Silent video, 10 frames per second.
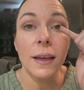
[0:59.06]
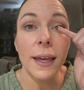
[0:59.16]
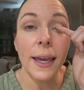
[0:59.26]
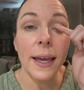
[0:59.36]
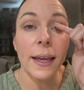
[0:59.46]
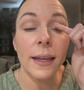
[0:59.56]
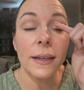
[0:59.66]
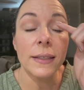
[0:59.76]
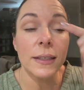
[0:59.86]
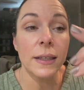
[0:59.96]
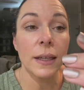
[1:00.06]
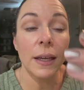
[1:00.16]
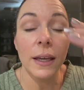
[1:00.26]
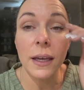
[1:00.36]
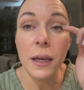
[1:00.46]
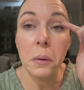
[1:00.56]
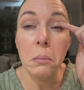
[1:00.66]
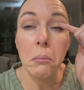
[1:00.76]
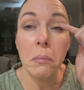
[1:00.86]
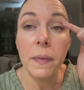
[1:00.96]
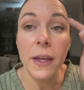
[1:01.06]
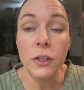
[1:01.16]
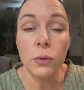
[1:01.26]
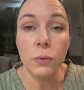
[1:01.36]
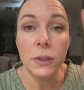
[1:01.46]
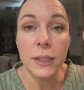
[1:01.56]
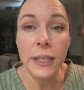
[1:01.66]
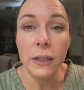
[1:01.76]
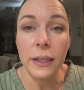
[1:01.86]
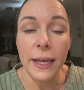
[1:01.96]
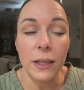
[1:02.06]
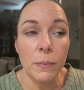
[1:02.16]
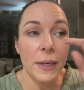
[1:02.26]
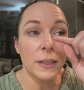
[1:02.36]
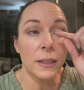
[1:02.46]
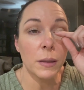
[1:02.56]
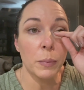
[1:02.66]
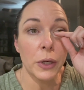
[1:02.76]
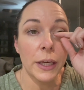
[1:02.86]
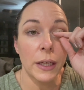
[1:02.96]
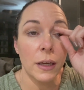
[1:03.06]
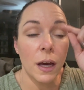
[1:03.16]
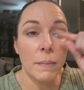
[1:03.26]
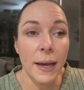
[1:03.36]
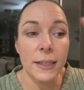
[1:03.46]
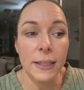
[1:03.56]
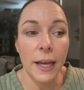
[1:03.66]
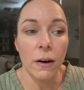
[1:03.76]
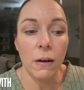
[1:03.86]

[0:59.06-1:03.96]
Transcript: And then you seal it. You basically put a mascara